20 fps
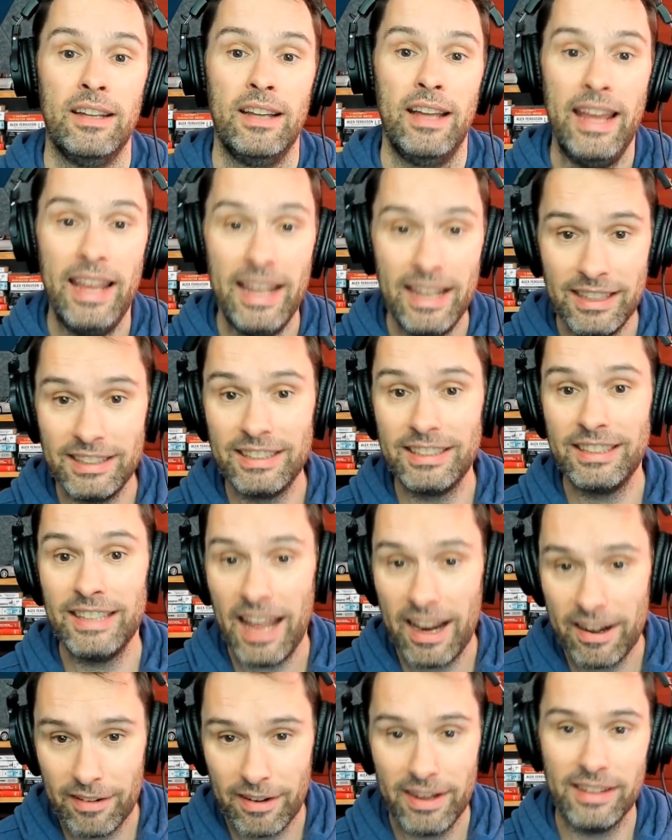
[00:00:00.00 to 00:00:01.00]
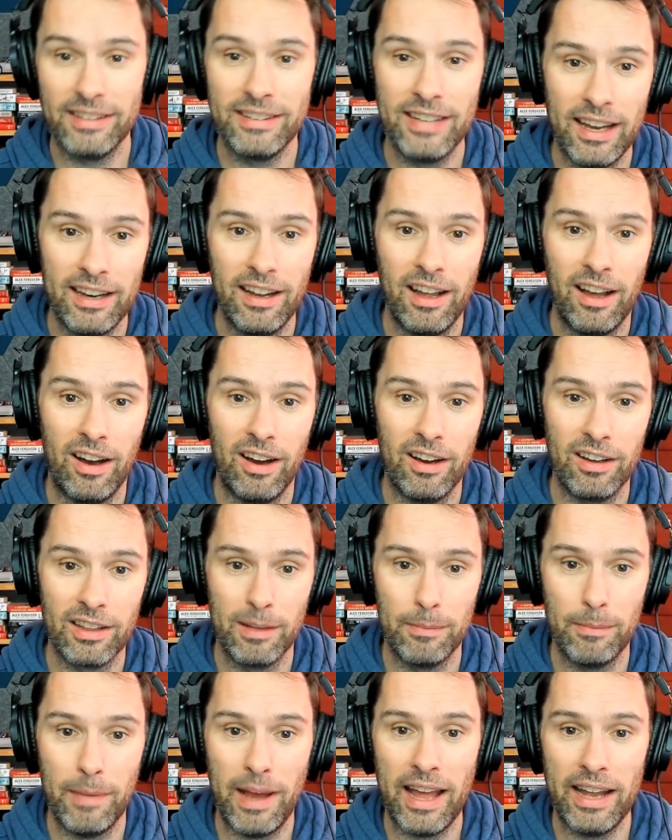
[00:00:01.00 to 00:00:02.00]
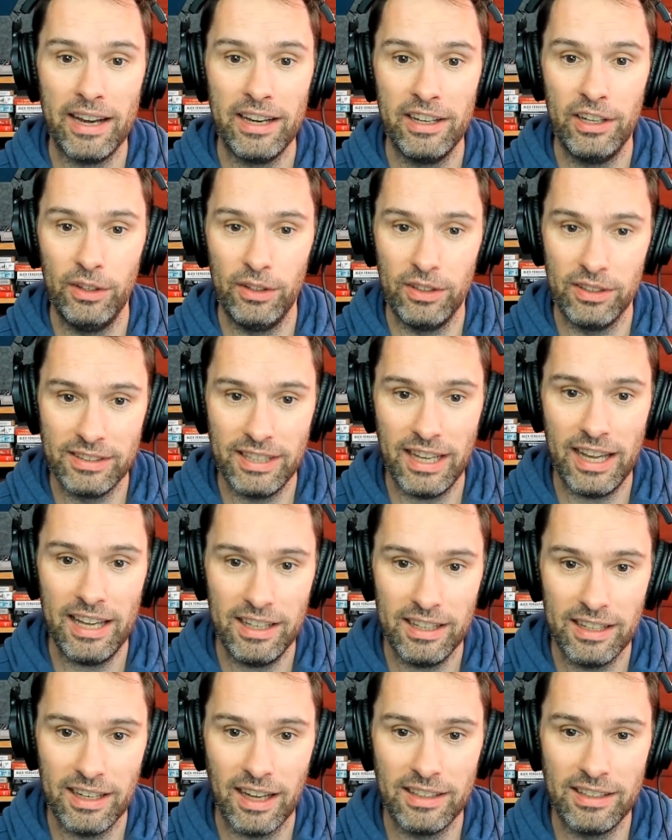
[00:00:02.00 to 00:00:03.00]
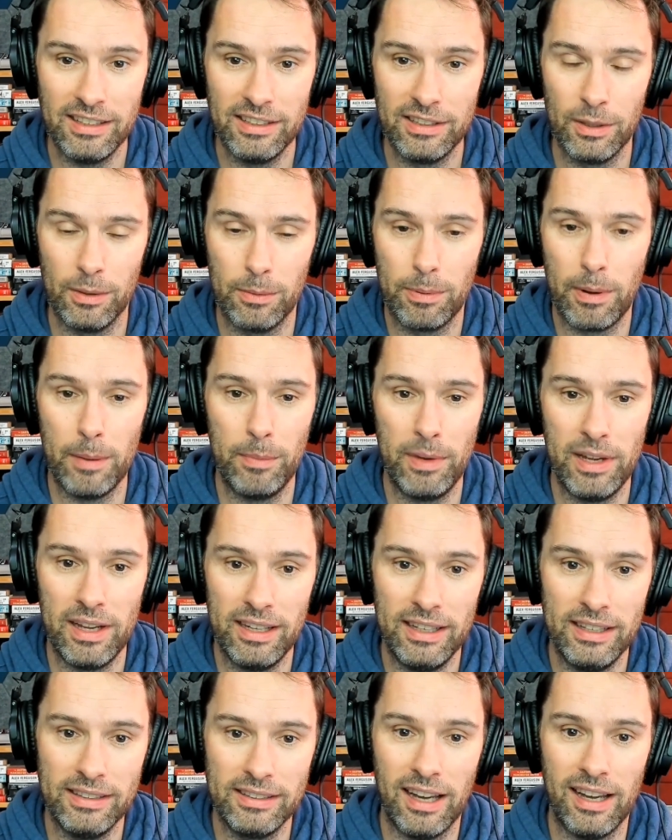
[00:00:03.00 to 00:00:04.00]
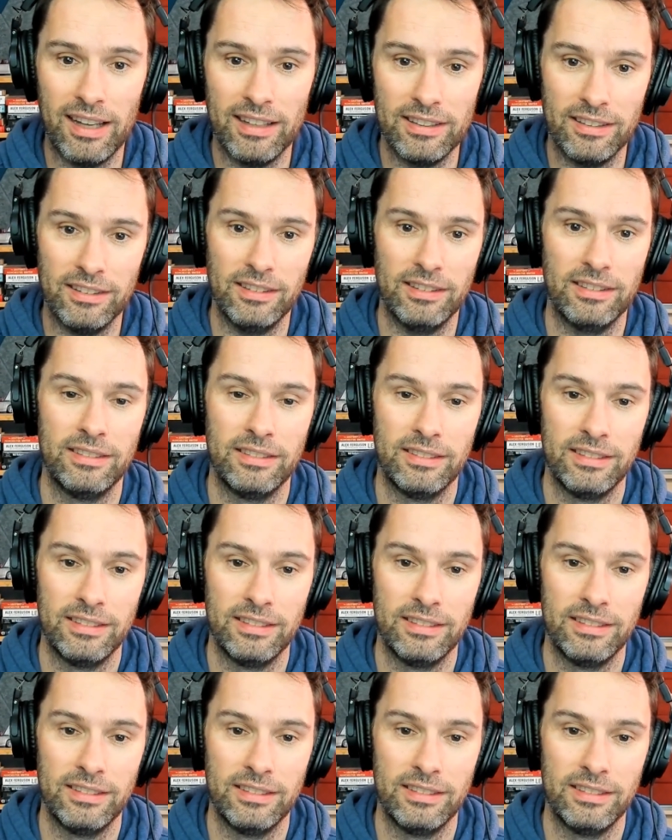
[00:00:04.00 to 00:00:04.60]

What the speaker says: Is Erik ten Hag the man who can take United to a Premier League title?